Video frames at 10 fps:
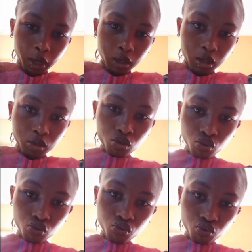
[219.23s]
package.
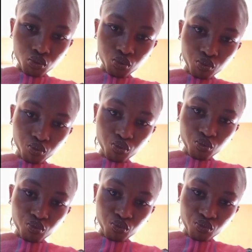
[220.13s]

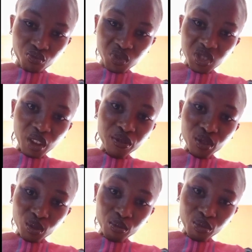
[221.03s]
It's now for
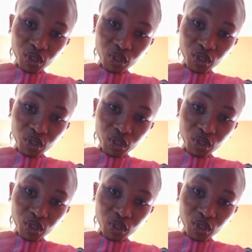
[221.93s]
some